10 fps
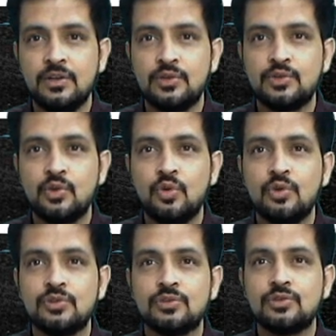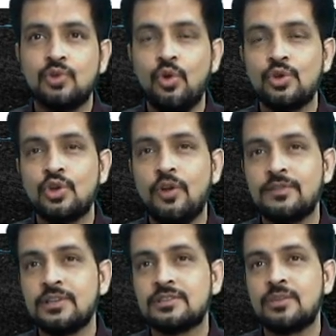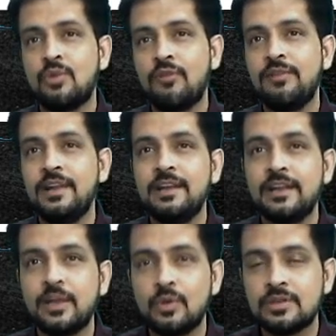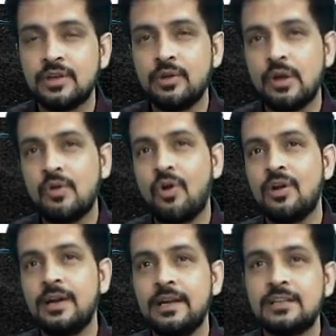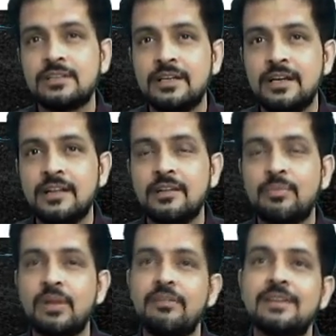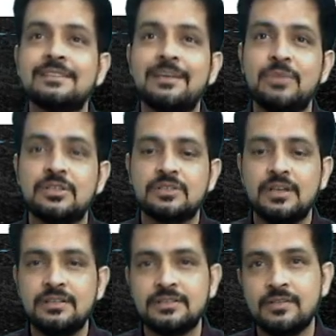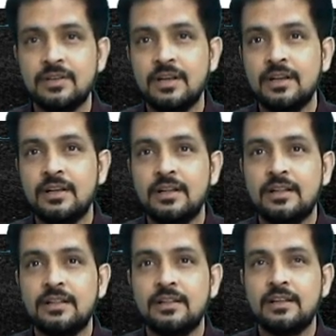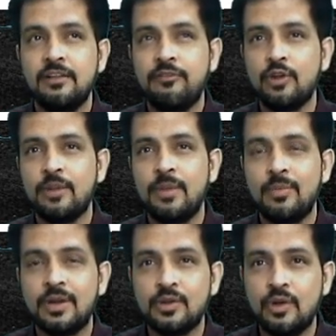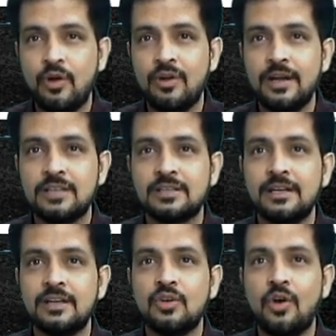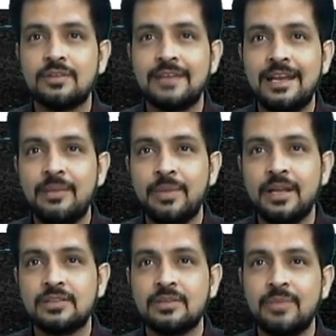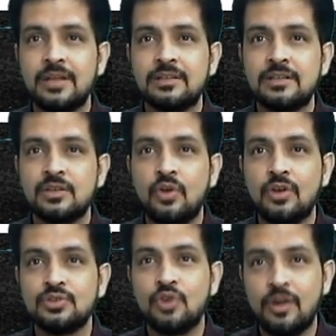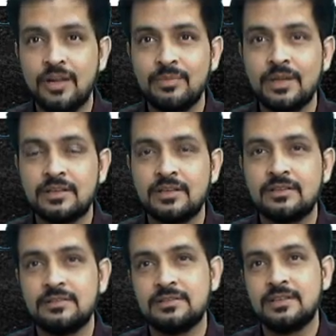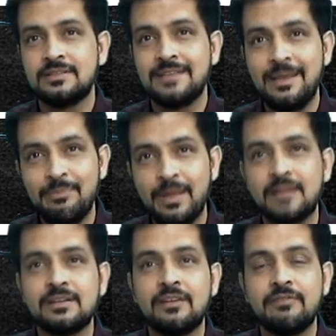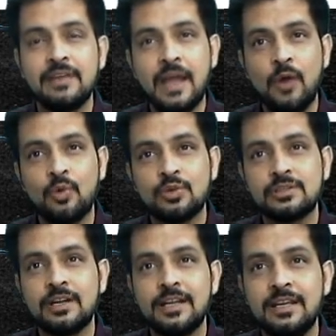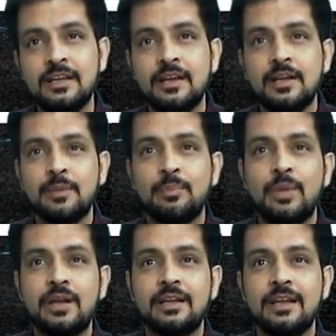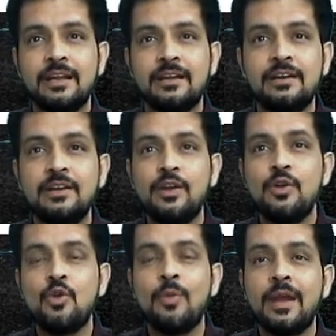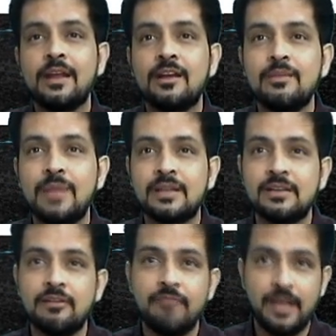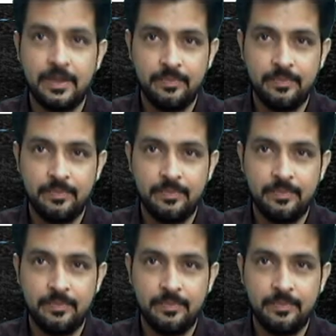So solution of system of linear equation you have already studied in the previous semesters. If you remember, you have already studied Gauss elimination method, Gauss Jordan method. The same method we have to study, but in a numerical method way.